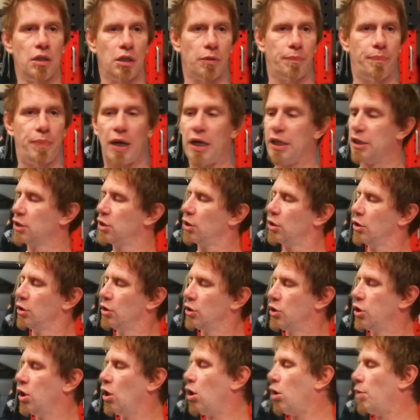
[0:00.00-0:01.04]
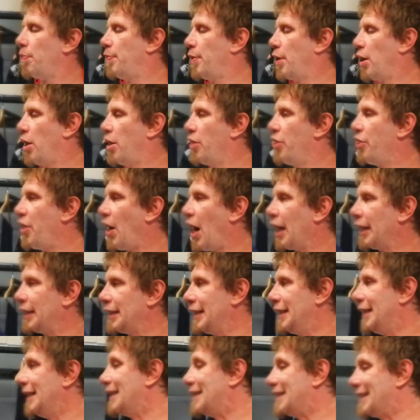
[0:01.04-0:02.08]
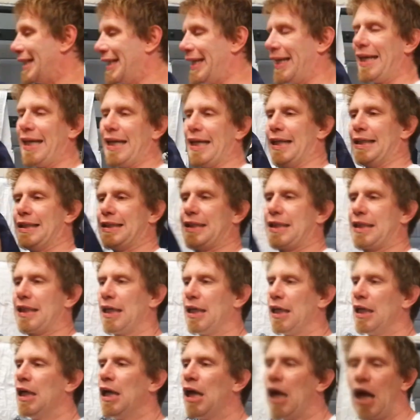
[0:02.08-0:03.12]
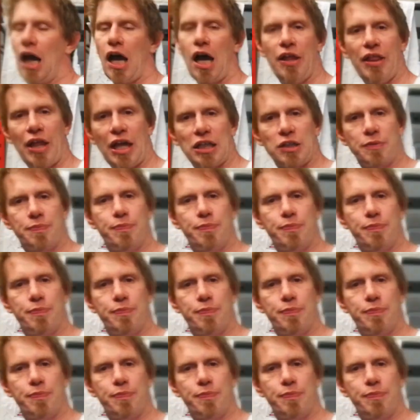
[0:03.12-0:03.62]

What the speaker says: patch on the top, and that is it. And that's